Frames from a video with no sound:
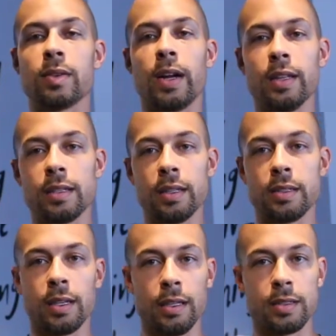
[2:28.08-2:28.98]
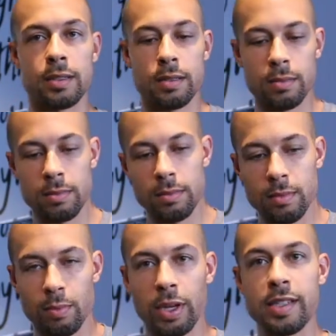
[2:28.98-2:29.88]
right, it's
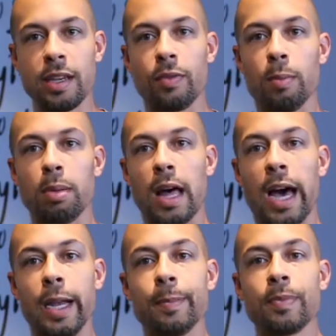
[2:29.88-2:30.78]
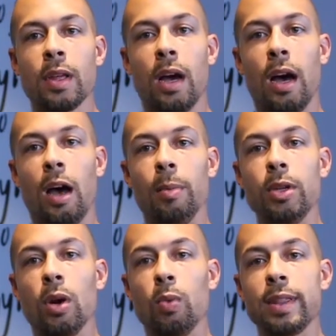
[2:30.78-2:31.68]
pretty self-implied.
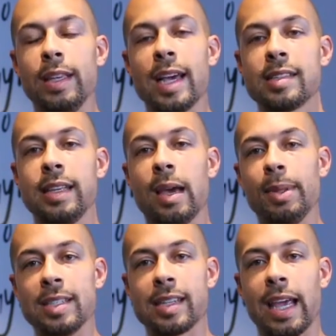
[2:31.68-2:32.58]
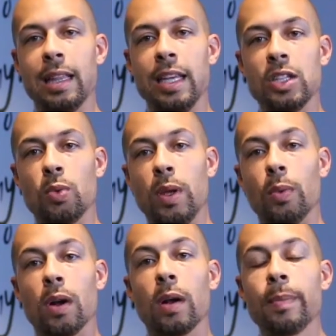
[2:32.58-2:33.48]
You know, with the SCM and the scalenes, we
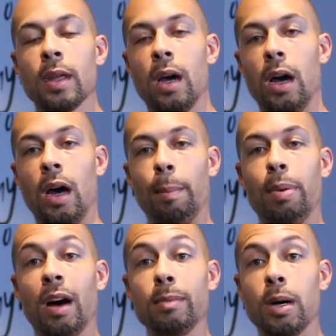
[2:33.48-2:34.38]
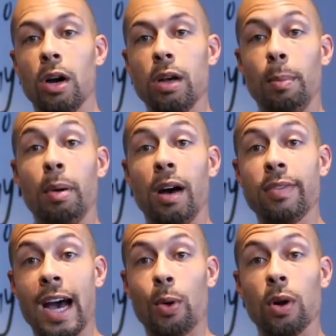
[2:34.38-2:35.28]
were above
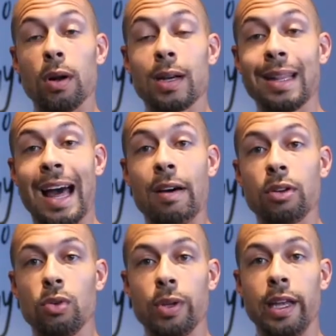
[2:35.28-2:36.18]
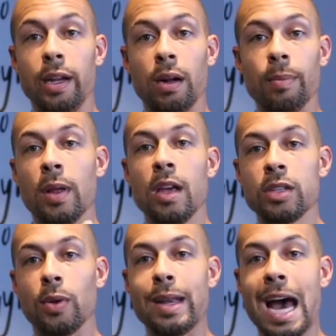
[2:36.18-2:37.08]
our clavicle here.
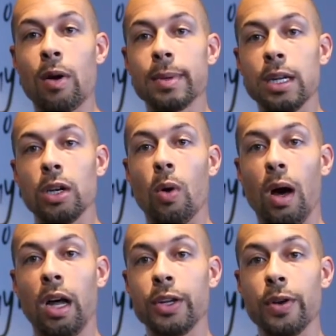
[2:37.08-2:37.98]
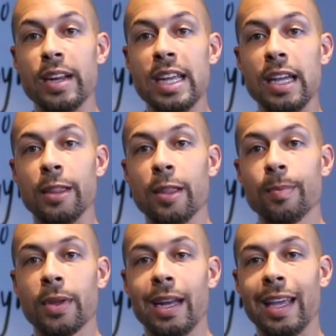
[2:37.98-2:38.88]
So now I'm gonna go underneath.
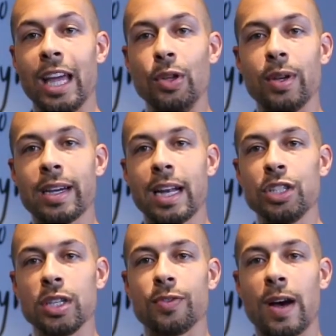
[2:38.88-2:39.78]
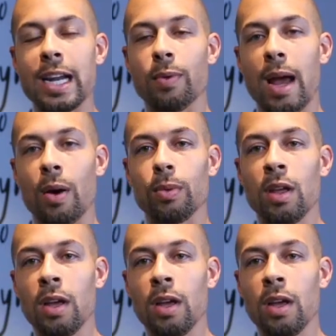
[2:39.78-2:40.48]
And again, you can kind of just find around